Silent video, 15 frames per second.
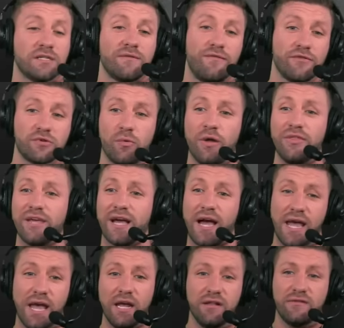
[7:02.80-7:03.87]
if there's one thing I
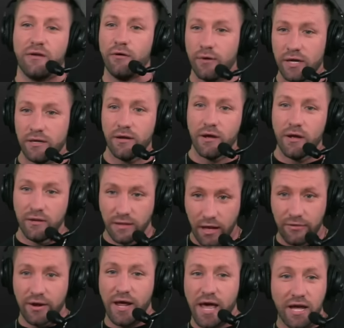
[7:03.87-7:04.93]
hate doing now
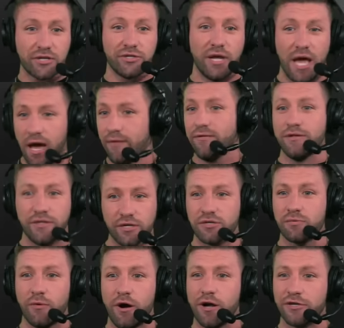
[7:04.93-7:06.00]
that I actually have a
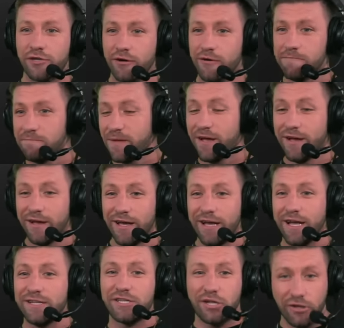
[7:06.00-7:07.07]
dishwasher,
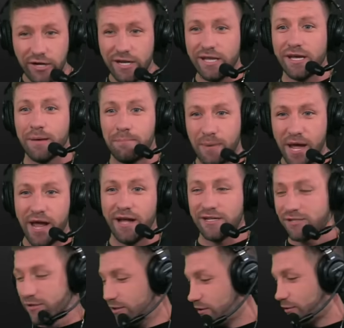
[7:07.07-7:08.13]
it's cleaning a pan.
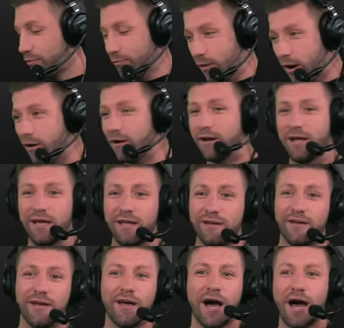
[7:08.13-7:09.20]
So you throw it in.
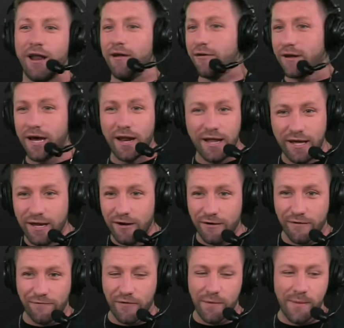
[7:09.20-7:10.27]
I don't got to hear
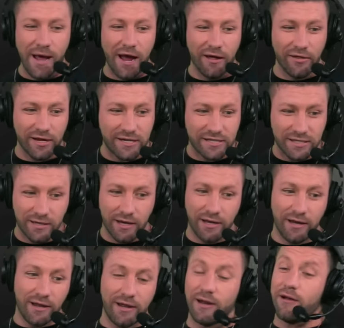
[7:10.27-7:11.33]
it from Alex,
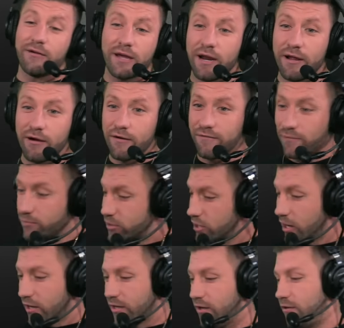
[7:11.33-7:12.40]
and I don't got to hear it from
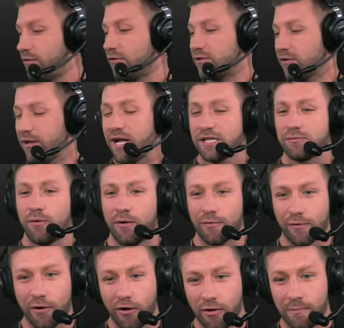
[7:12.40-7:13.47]
Chuck either. So that's what
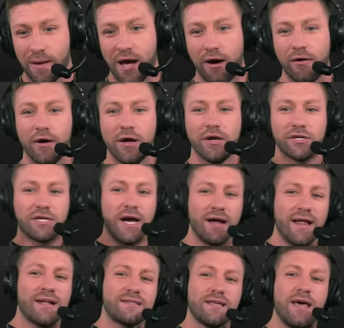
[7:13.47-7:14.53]
we're all about. Shout
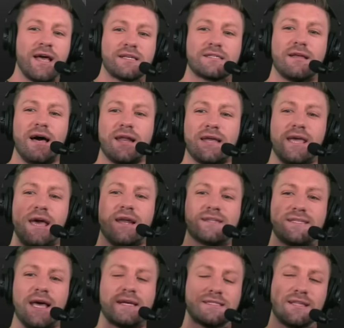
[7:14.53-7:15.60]
out to HexClad again. It's
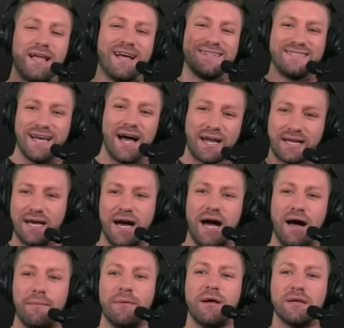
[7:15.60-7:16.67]

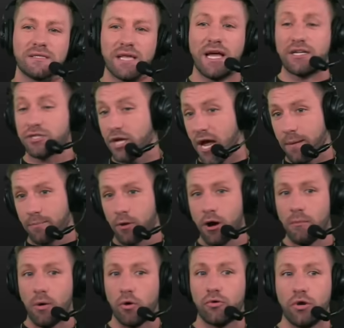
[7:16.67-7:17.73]
hexclad.com/chat,
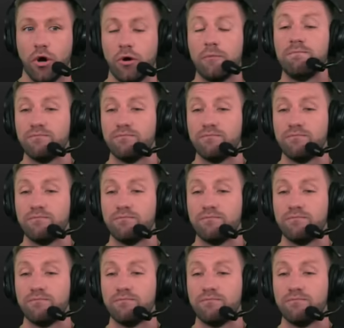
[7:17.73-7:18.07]
promo code